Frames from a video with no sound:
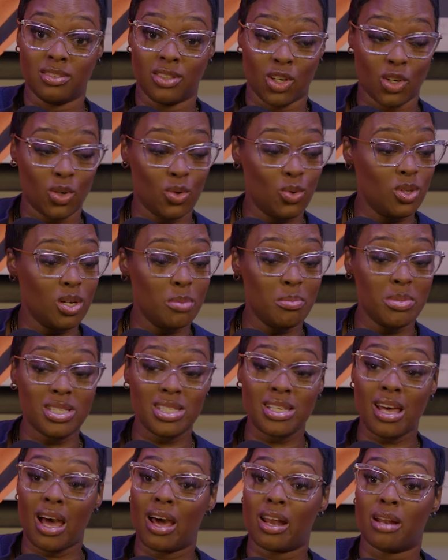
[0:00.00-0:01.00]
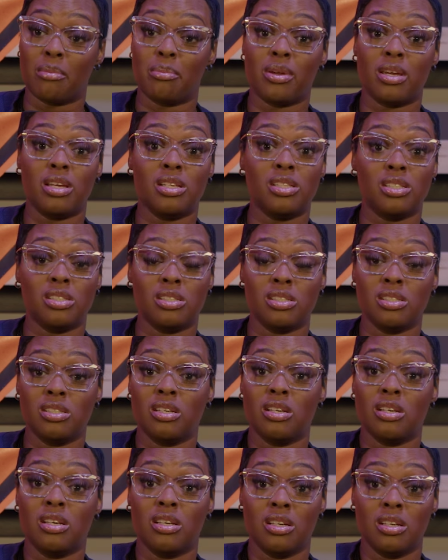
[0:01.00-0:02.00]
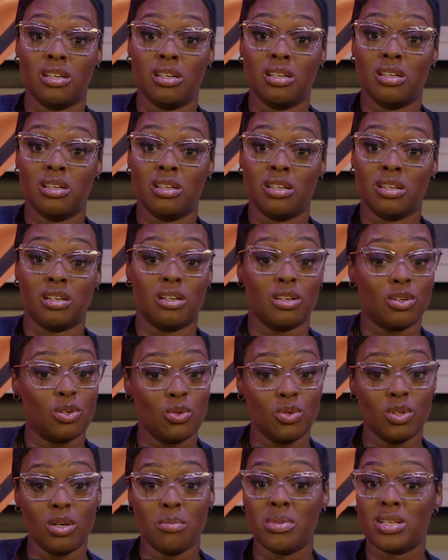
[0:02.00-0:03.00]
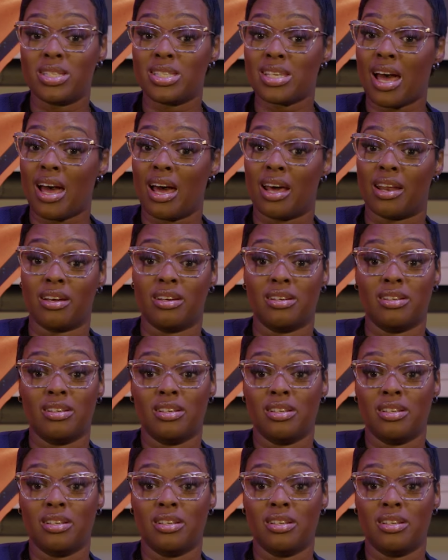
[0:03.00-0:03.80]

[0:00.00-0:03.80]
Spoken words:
Hakuna Matata, bitch. Hakuna Matata.